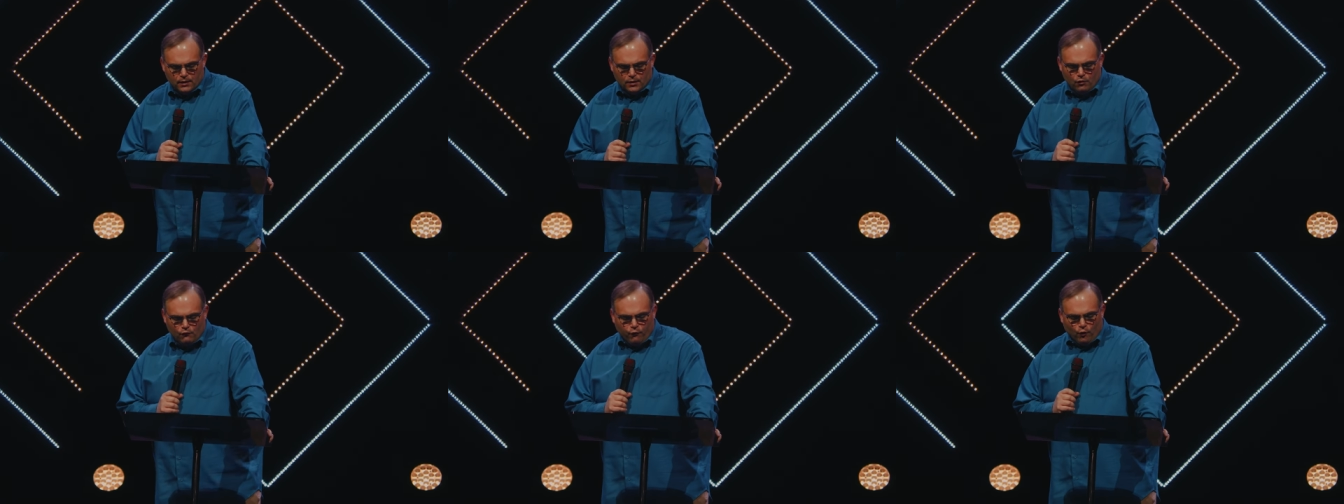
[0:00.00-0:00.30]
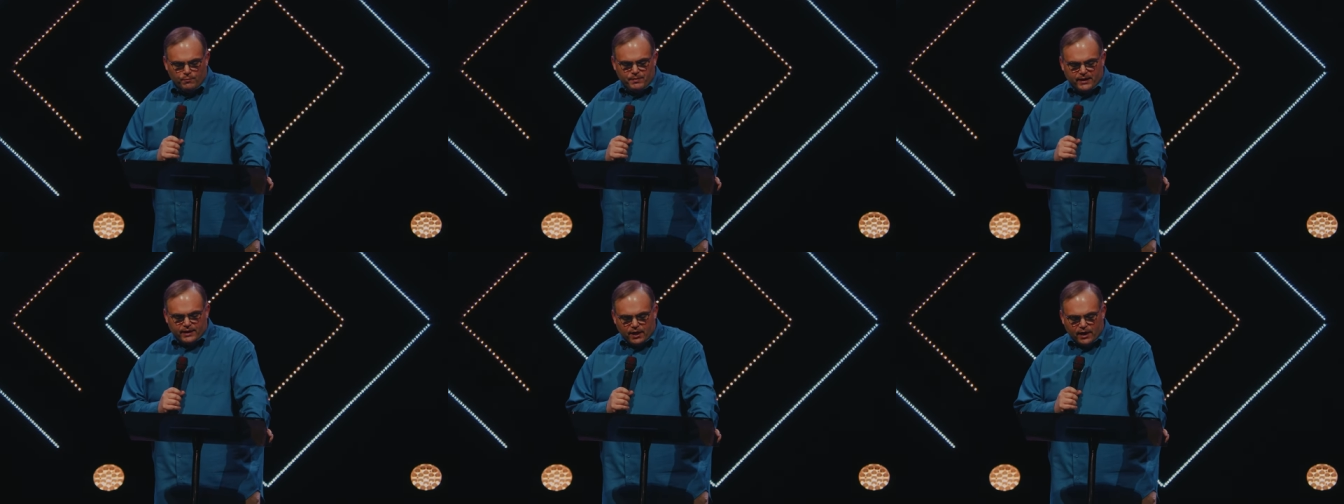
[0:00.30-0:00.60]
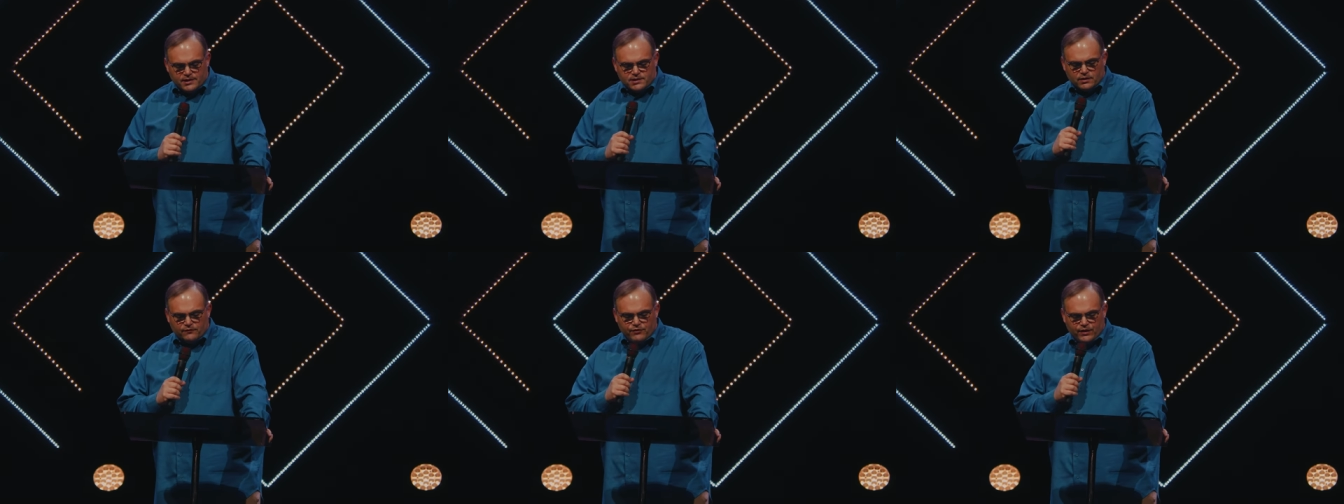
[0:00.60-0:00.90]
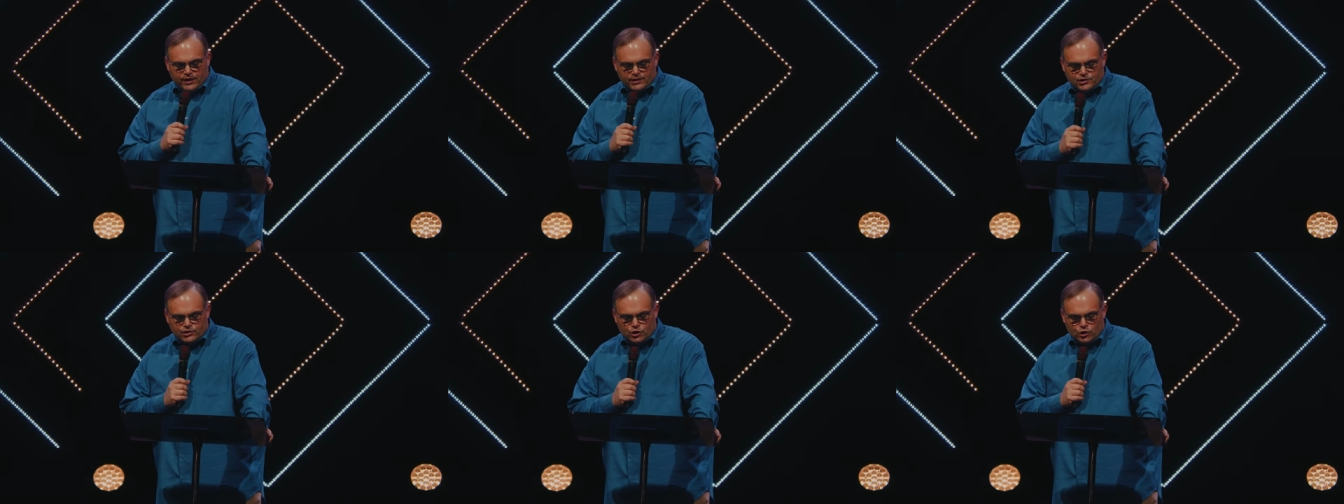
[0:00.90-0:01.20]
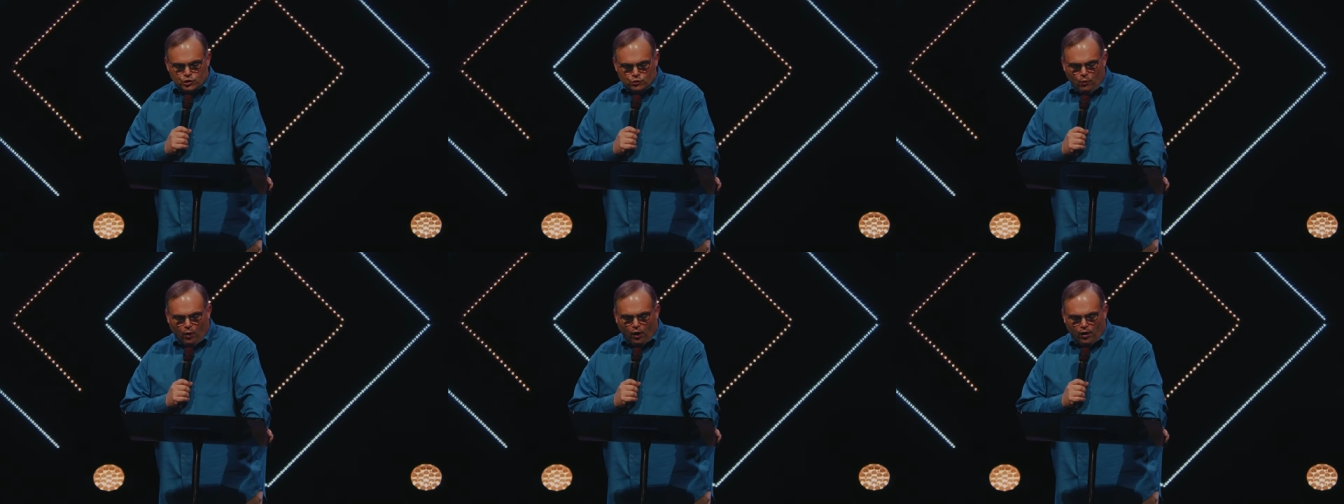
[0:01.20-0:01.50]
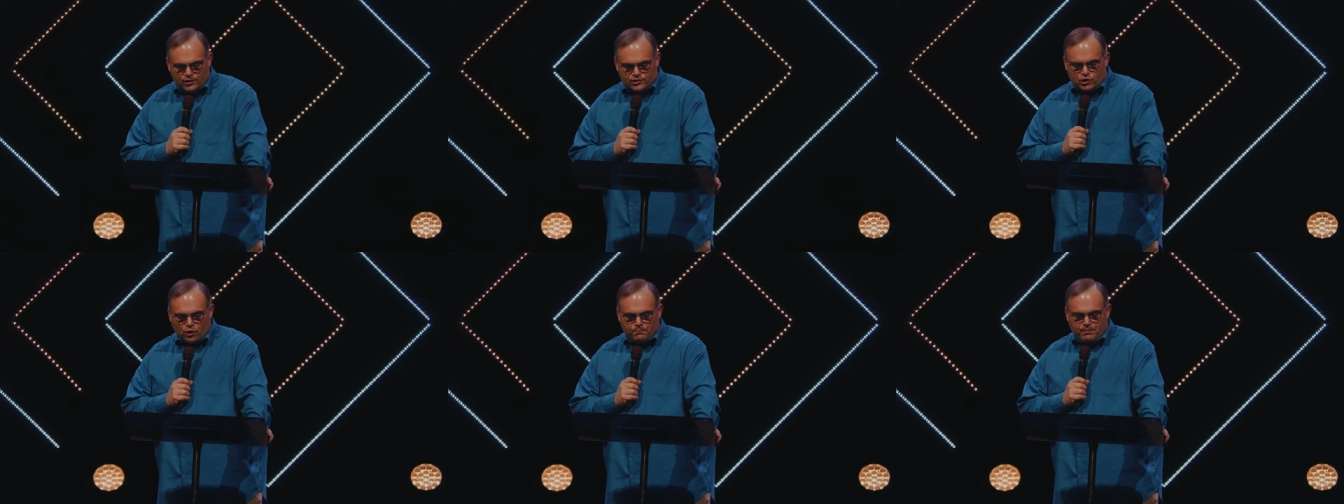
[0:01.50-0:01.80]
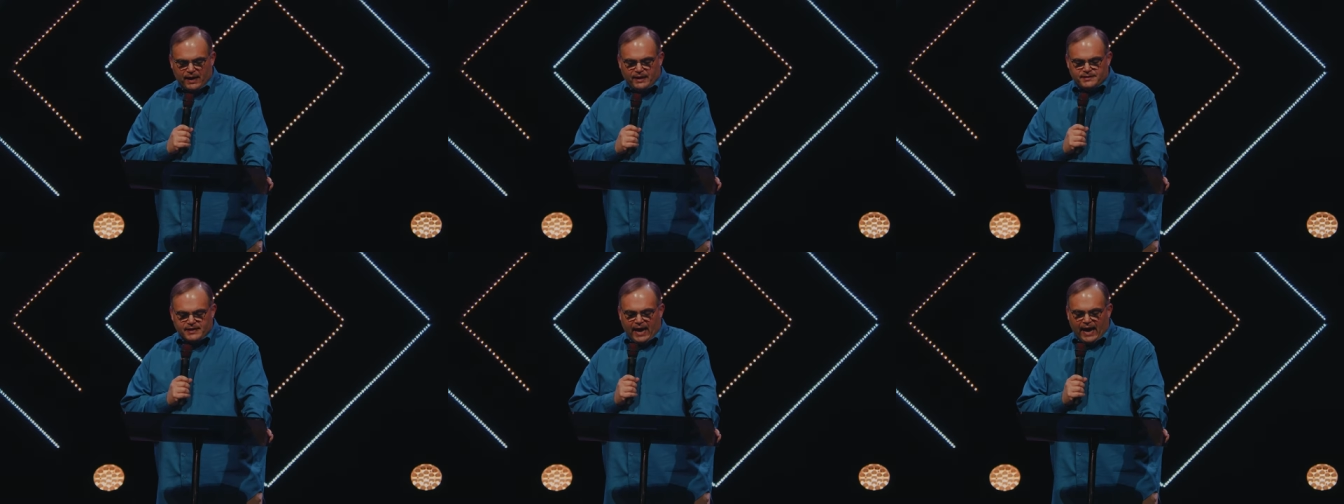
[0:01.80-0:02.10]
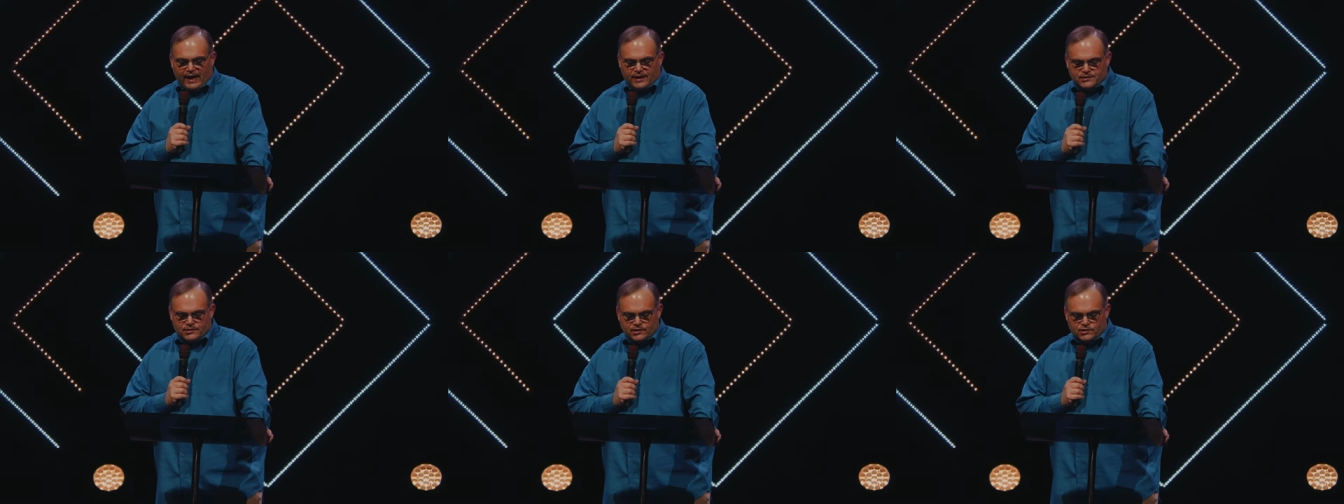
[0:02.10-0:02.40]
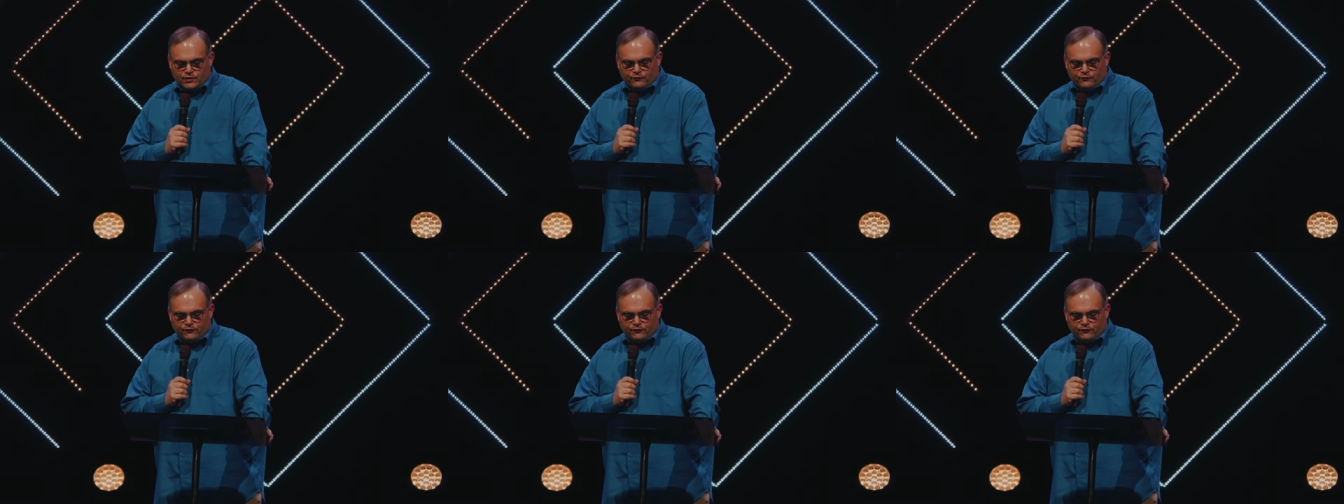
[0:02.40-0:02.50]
For because of this, you also pay taxes,